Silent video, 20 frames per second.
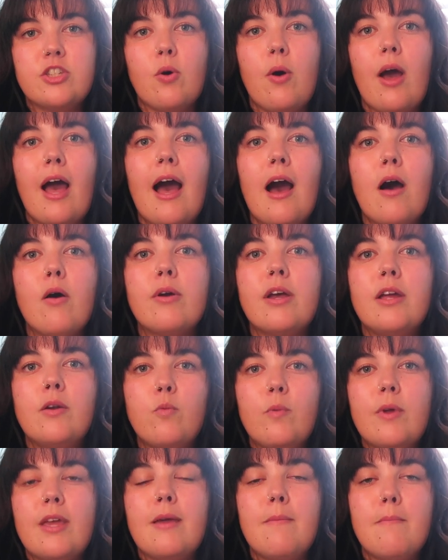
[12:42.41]
So how
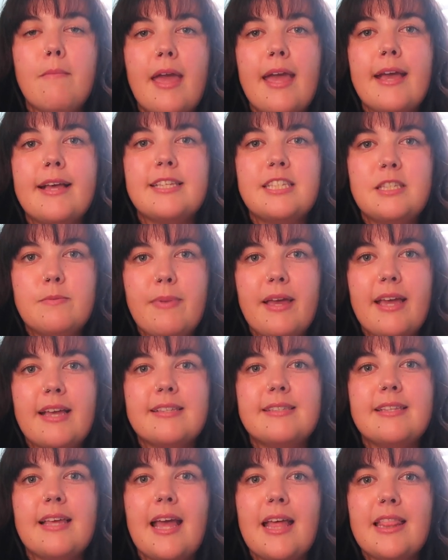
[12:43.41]
can we make
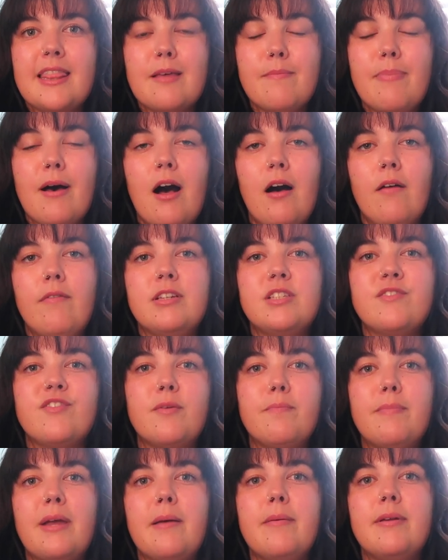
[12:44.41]
space in the pelvis
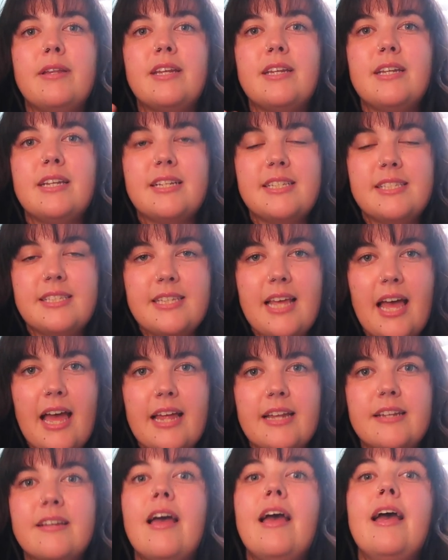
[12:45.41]
for baby to
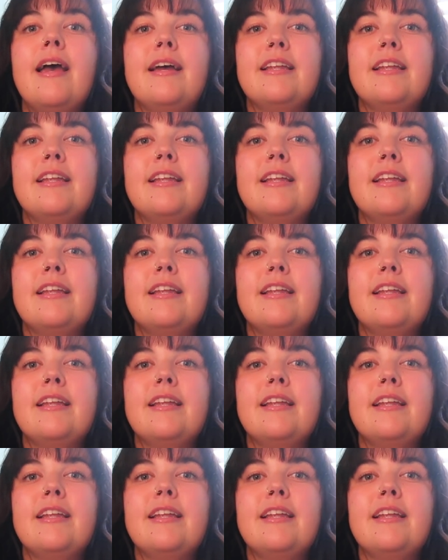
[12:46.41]
descend